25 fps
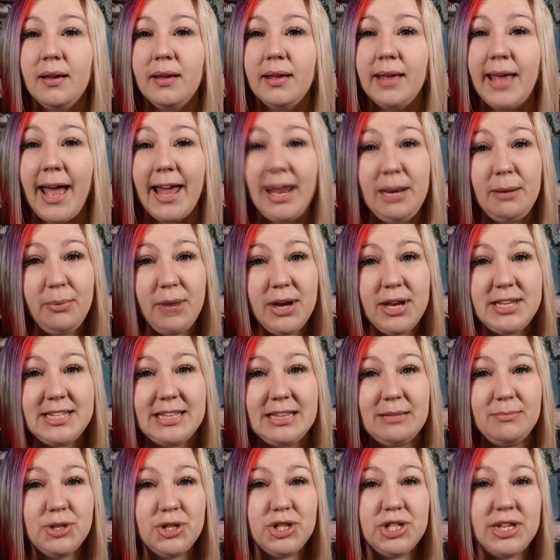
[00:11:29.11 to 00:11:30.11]

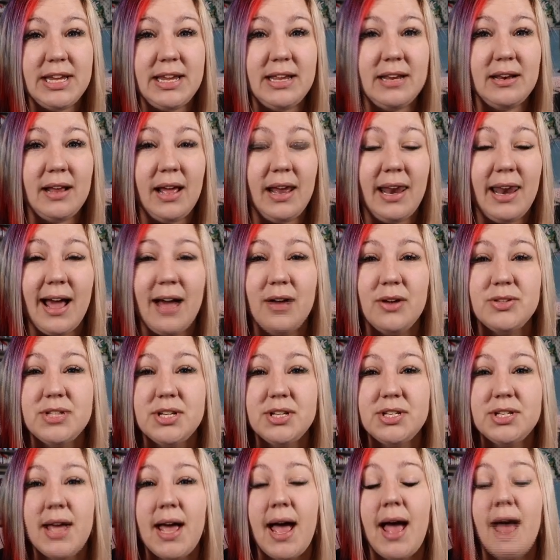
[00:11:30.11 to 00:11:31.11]
Calibrating the machine allows
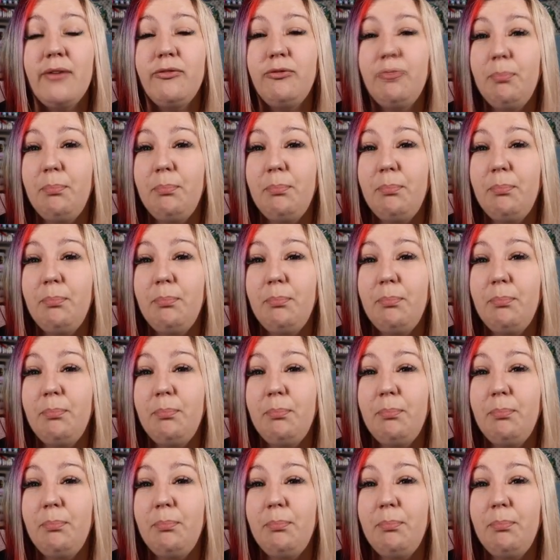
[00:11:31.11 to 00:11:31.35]
it to have